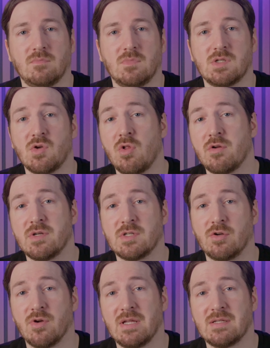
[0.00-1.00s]
Solar is a
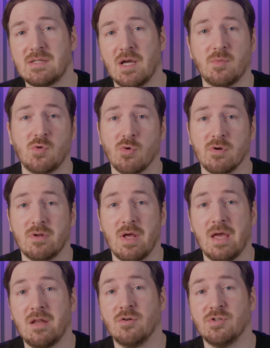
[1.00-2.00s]
great step toward
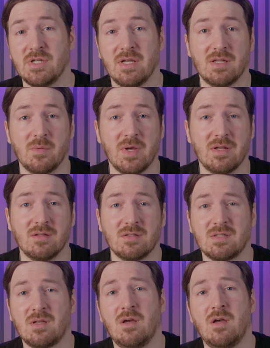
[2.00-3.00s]
energy
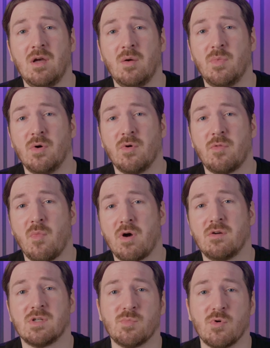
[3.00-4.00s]
independence, but with
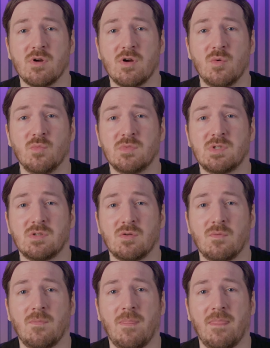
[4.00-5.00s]
modern smart homes
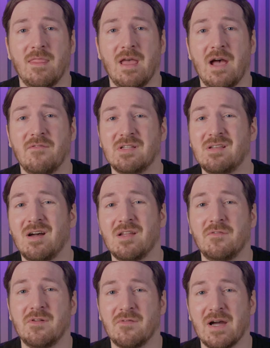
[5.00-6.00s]
that have a ton
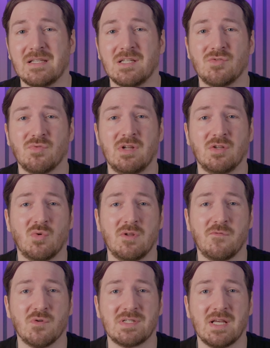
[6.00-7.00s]
of devices running
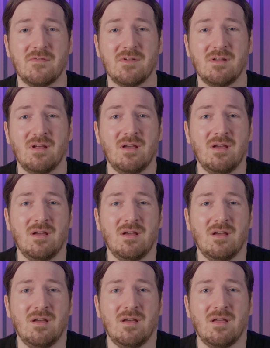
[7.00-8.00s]
24/7,
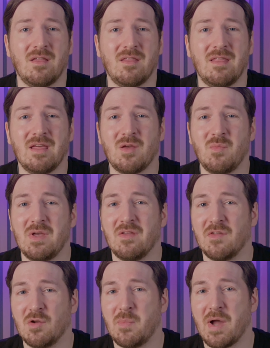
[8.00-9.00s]
they can be a
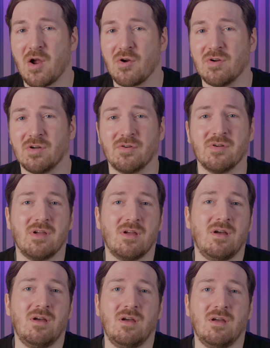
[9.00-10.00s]
little power hungry.
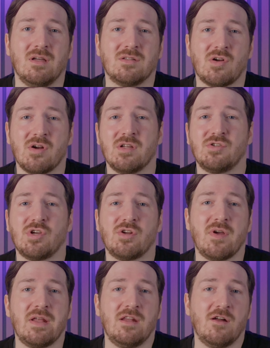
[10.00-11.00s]
It's hard to
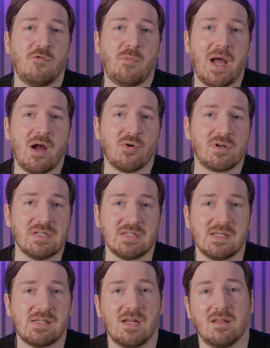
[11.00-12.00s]
generate enough power
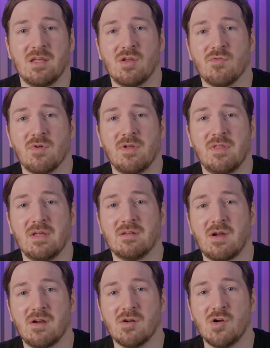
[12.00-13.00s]
consistently to run the
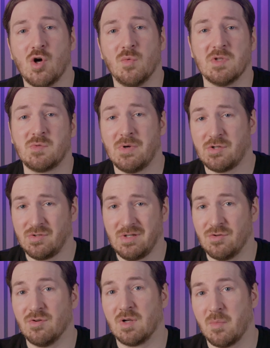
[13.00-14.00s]
entire home, especially
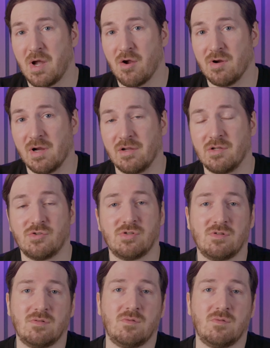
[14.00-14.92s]
during a power outage.